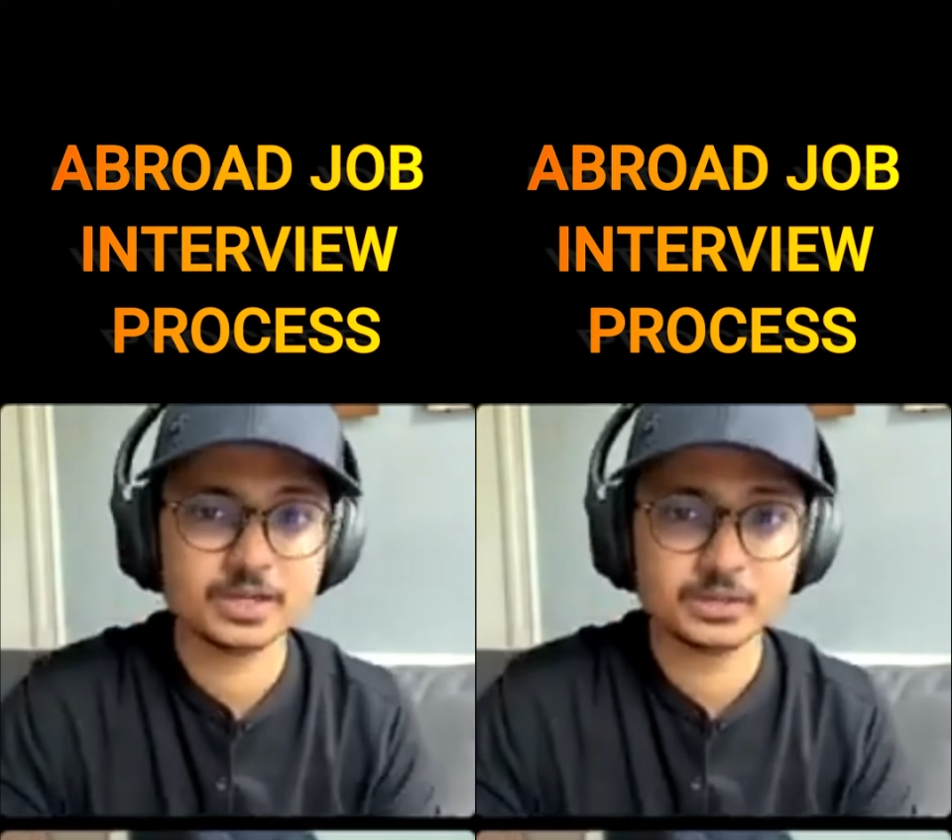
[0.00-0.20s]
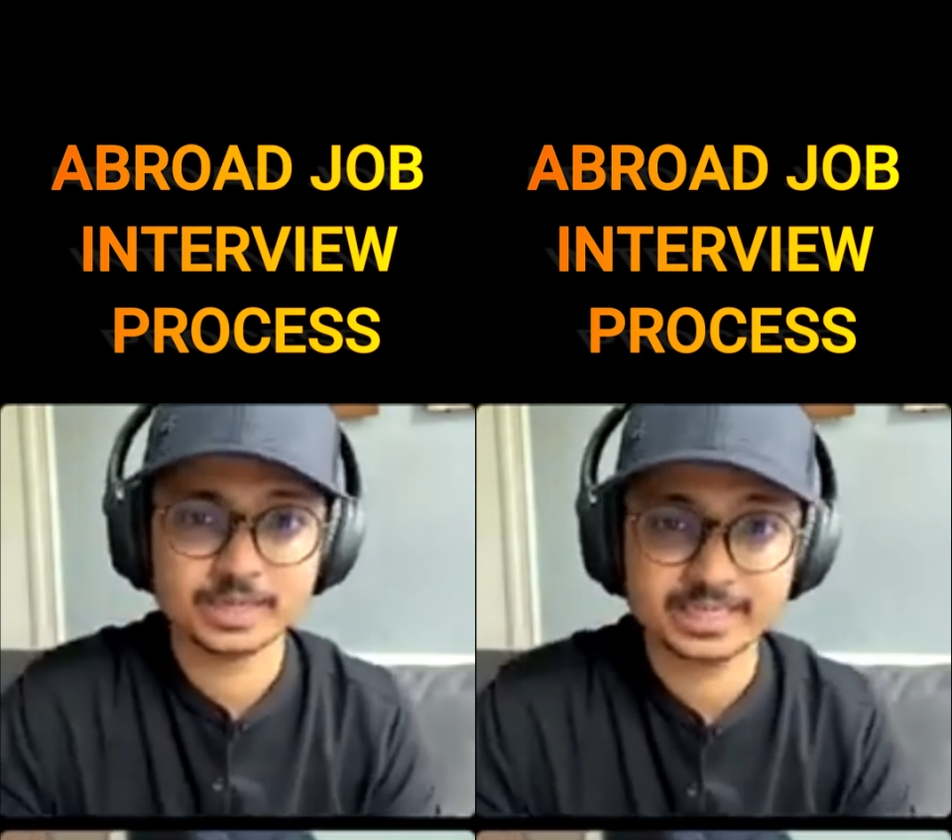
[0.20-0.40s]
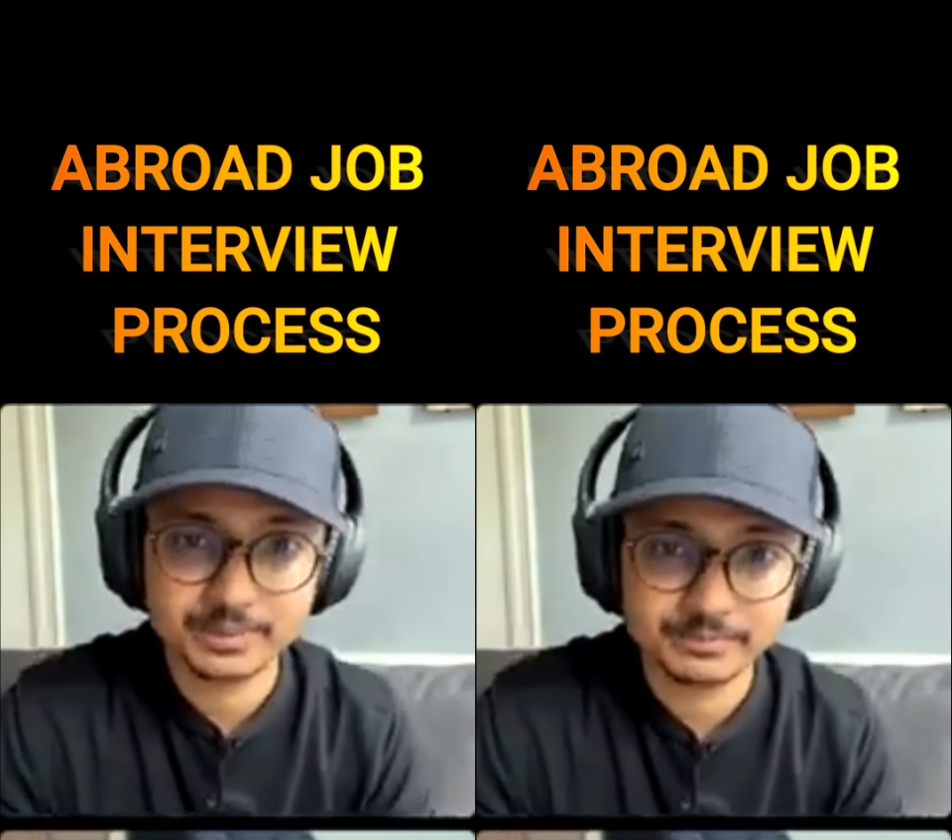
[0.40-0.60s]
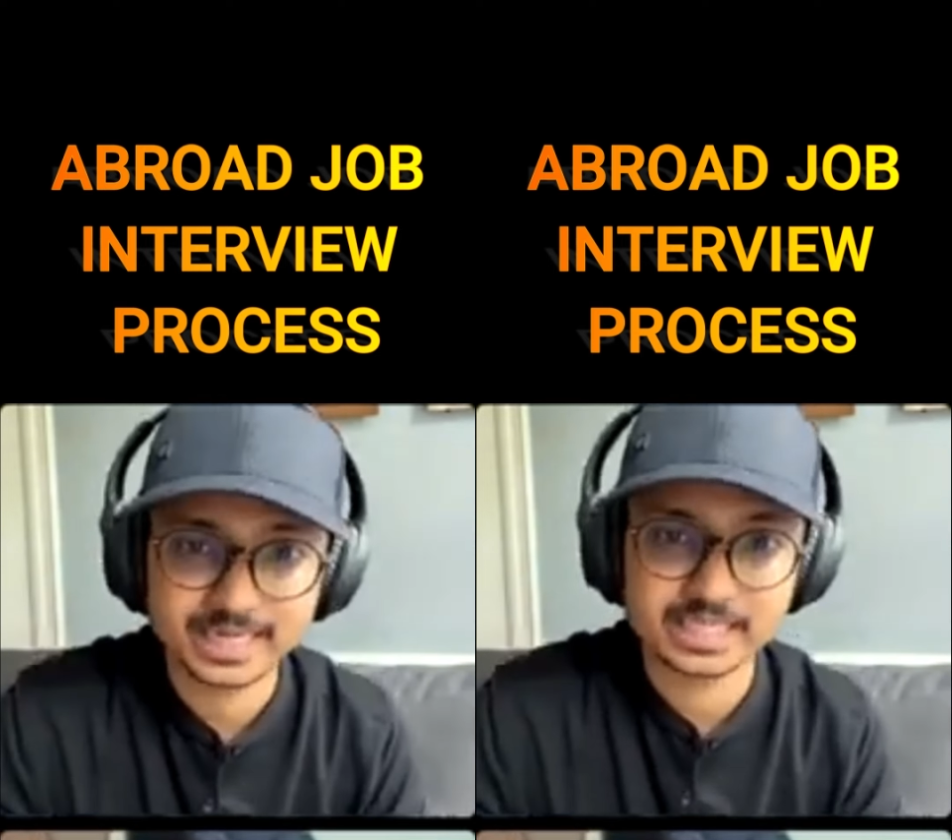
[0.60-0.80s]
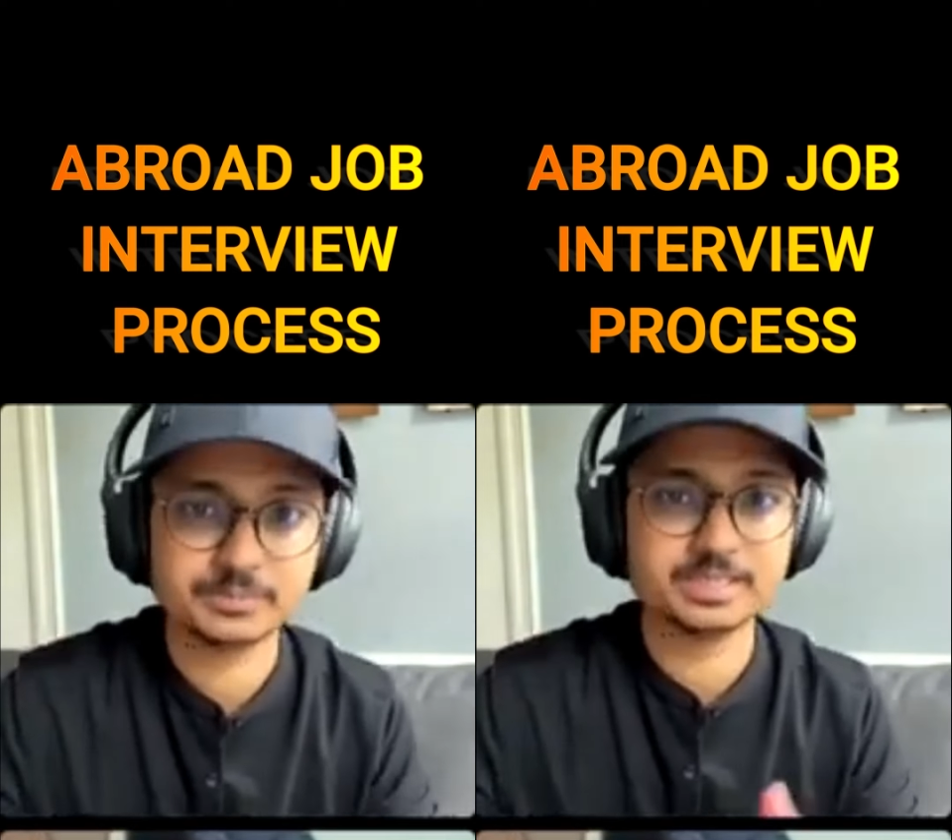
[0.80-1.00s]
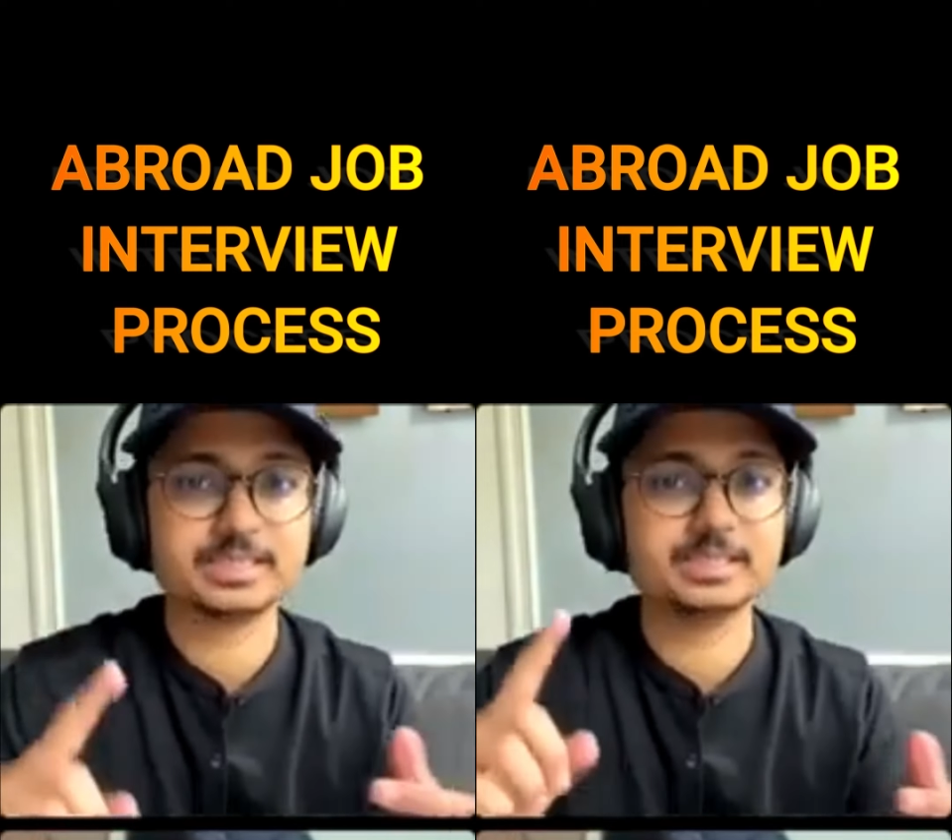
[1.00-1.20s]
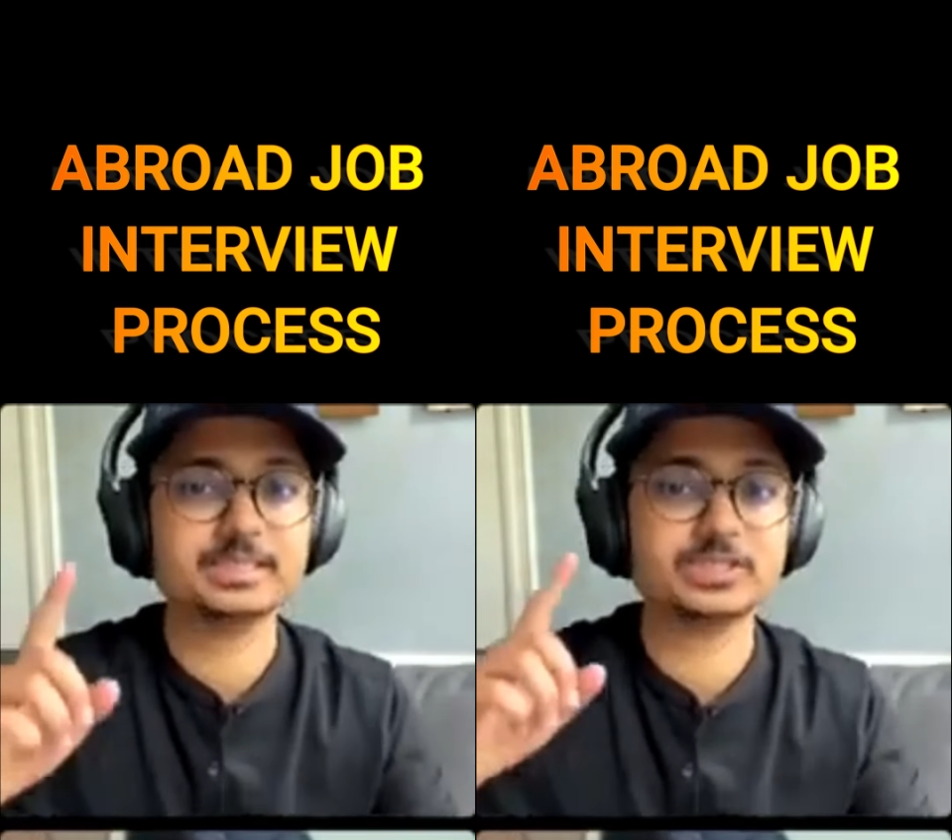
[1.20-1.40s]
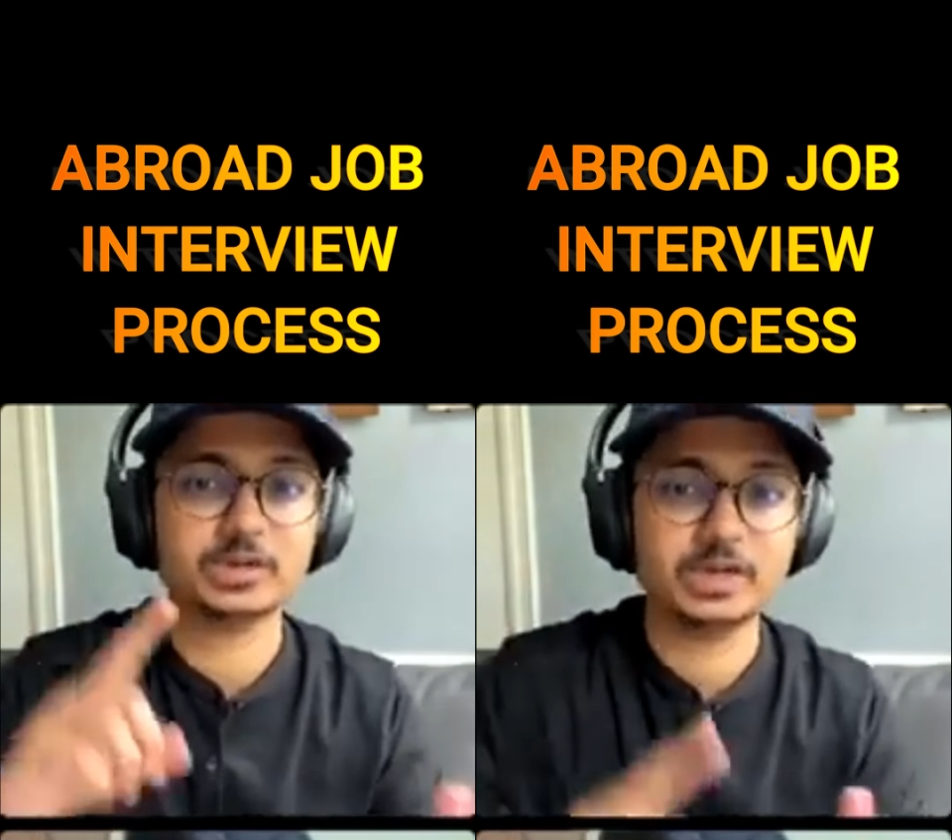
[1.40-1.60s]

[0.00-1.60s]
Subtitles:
your team management skills,